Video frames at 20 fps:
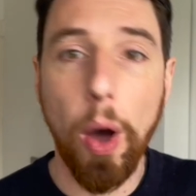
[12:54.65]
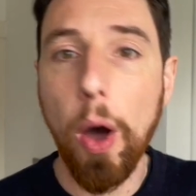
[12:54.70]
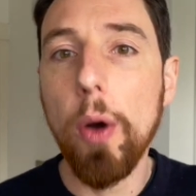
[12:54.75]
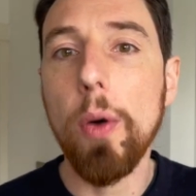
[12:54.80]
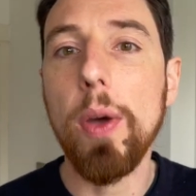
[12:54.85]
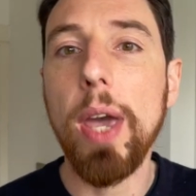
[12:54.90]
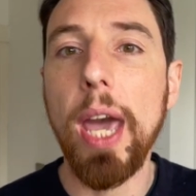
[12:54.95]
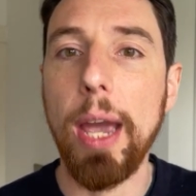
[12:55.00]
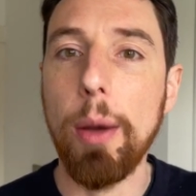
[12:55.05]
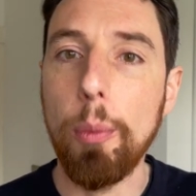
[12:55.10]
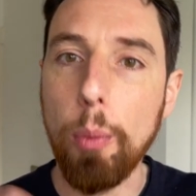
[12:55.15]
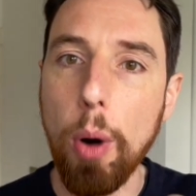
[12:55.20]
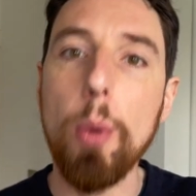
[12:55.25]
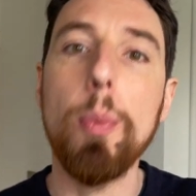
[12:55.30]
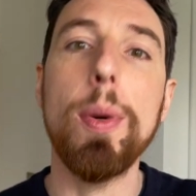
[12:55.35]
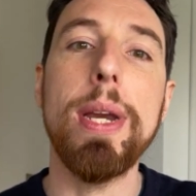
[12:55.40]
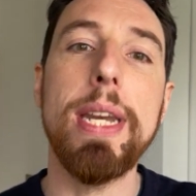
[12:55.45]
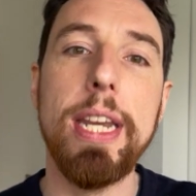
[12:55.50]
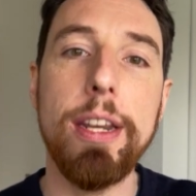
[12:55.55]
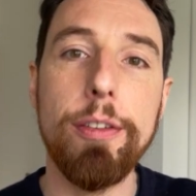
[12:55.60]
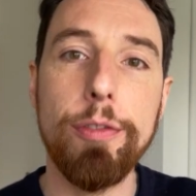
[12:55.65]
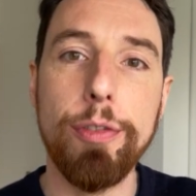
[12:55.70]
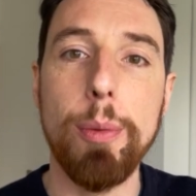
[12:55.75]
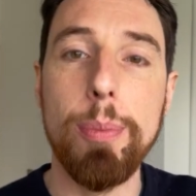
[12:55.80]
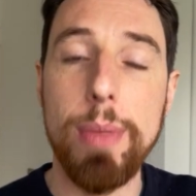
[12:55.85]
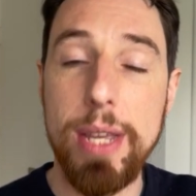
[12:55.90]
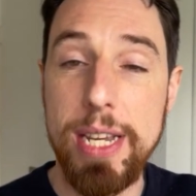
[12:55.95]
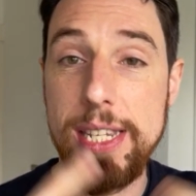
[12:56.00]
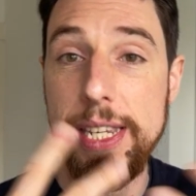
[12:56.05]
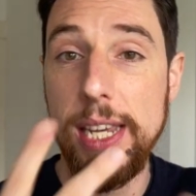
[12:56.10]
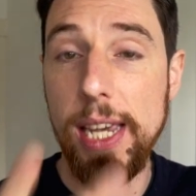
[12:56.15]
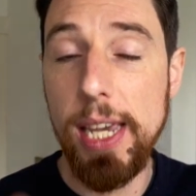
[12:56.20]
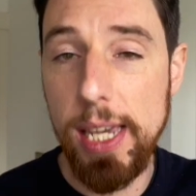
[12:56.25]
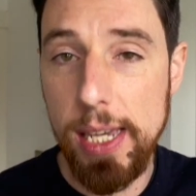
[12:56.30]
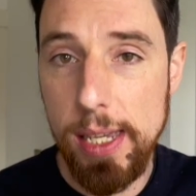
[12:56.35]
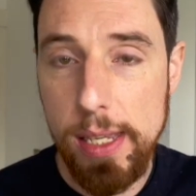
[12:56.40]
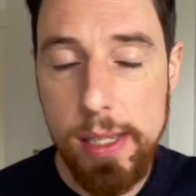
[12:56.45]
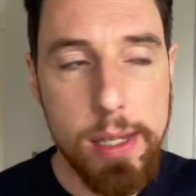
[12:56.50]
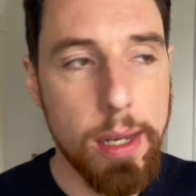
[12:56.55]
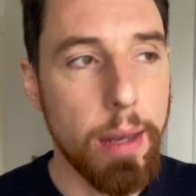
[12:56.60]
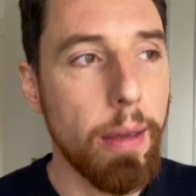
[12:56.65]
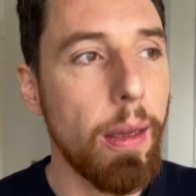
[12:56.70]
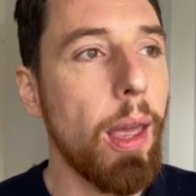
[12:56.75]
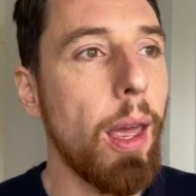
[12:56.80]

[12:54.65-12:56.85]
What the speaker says: okay, what we need from this is.